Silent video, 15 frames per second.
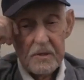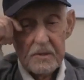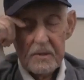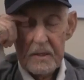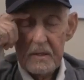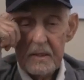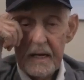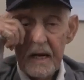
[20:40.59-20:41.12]
well,
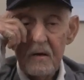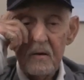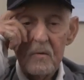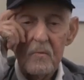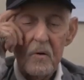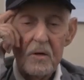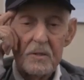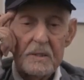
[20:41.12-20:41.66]
I don't know how
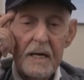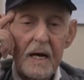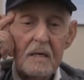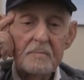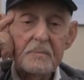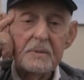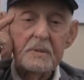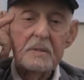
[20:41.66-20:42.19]
it worked
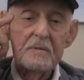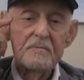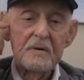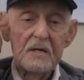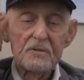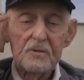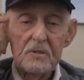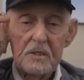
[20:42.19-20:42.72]
out, but
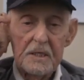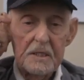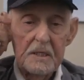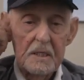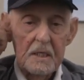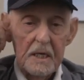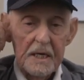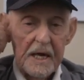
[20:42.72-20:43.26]
eventually
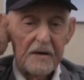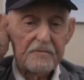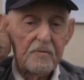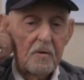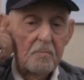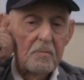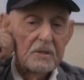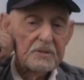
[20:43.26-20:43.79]

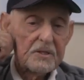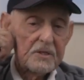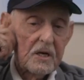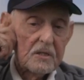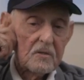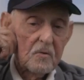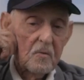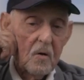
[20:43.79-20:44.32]
after a month
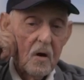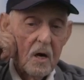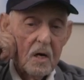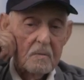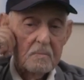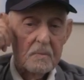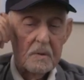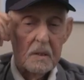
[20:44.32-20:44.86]
on
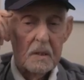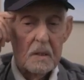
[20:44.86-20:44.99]
Guam,